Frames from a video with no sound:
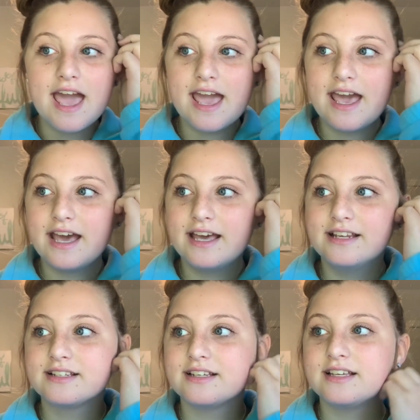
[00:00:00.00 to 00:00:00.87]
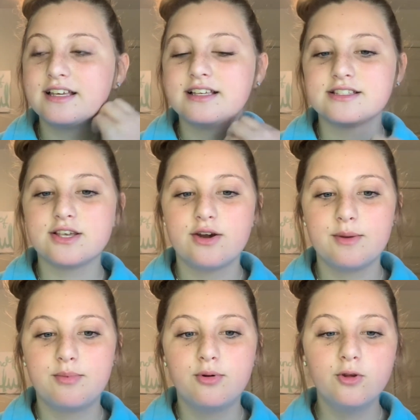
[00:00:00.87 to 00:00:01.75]
And so
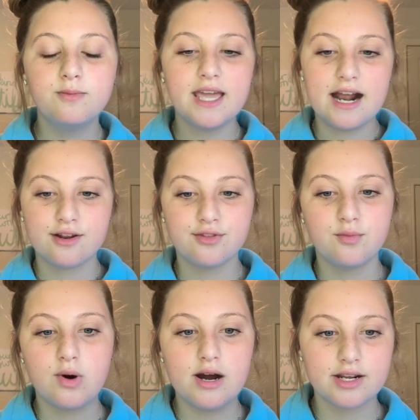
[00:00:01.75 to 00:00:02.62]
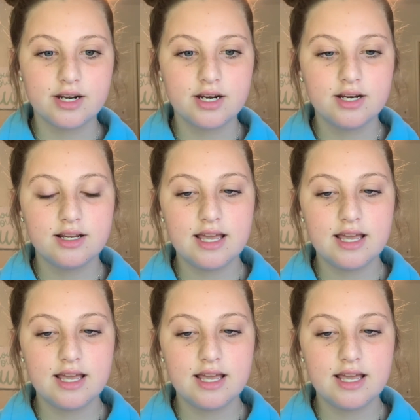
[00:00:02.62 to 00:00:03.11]
he pulled me out of the water